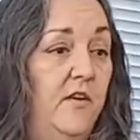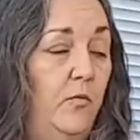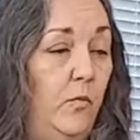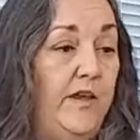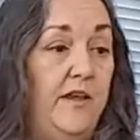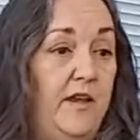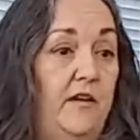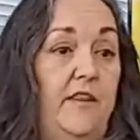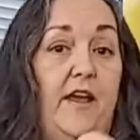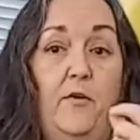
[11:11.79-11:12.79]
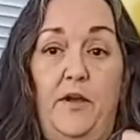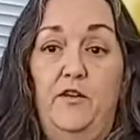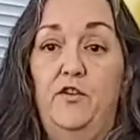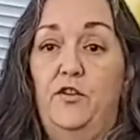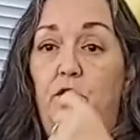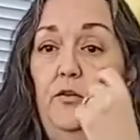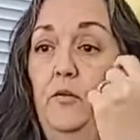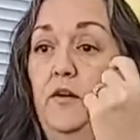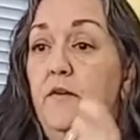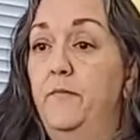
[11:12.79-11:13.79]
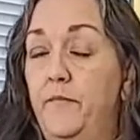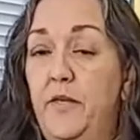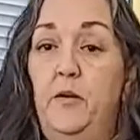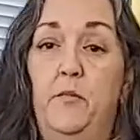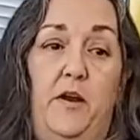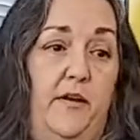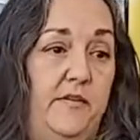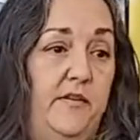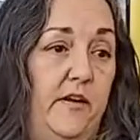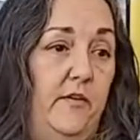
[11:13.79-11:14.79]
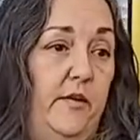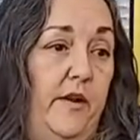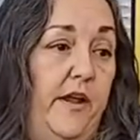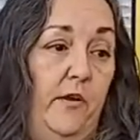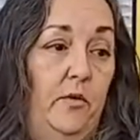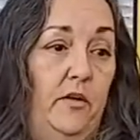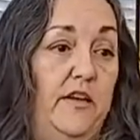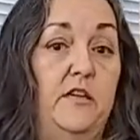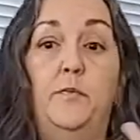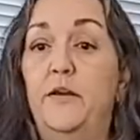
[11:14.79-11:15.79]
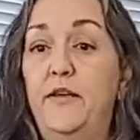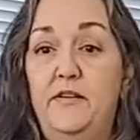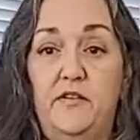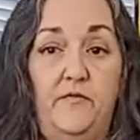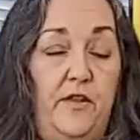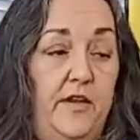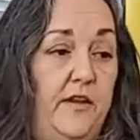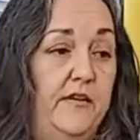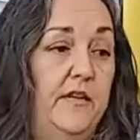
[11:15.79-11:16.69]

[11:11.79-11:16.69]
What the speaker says: we can allow it to minimize our experience of things.